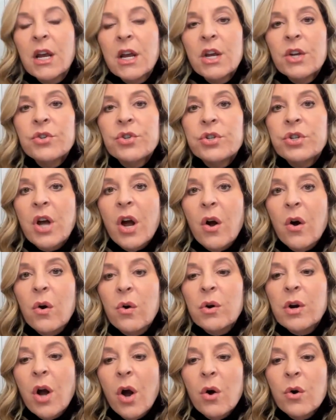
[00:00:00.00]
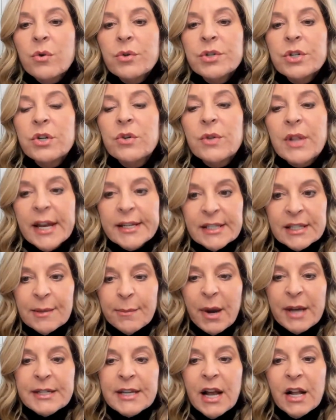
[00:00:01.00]
So go to
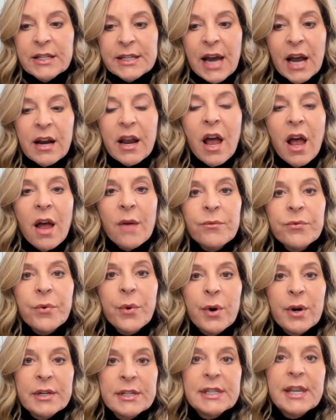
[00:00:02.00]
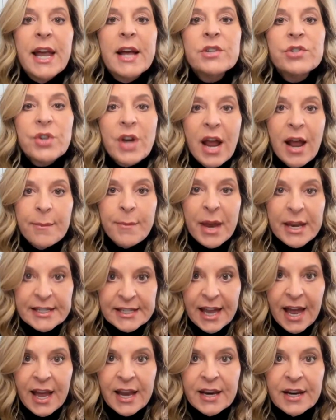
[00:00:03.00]

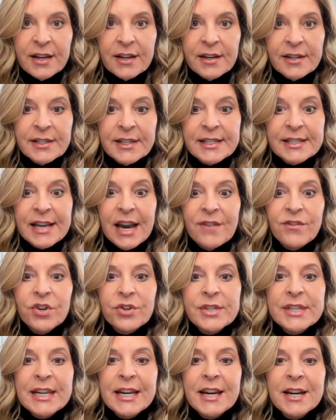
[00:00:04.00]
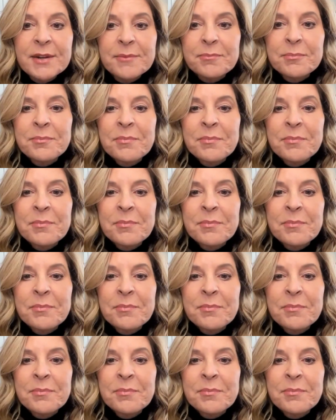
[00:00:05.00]
lesliebytel.com/MSI to save your seat.